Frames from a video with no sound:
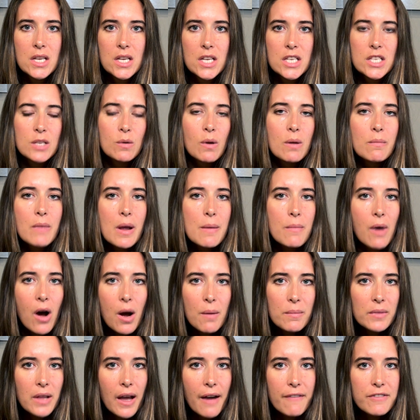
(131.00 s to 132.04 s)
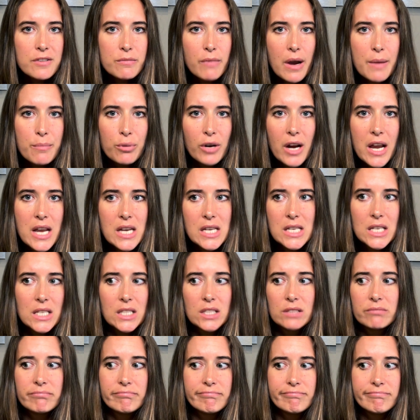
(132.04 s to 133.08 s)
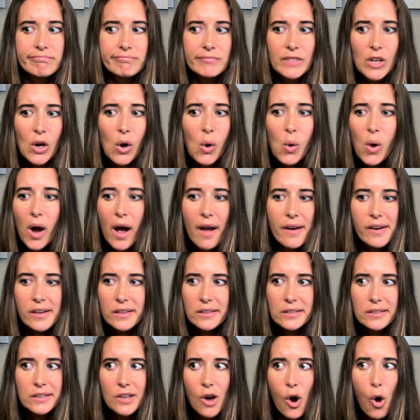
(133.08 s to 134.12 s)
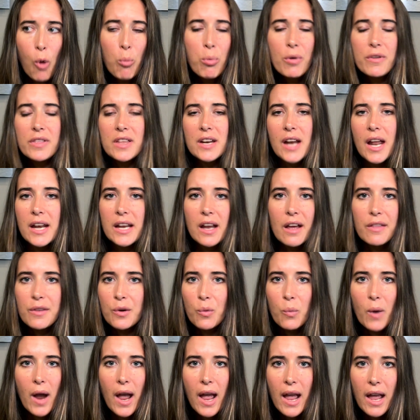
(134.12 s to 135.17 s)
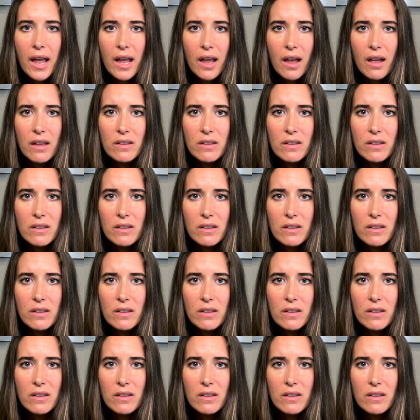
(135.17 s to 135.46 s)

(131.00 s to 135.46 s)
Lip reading: So when my mom left, my brain didn't know how to cope with it any other way.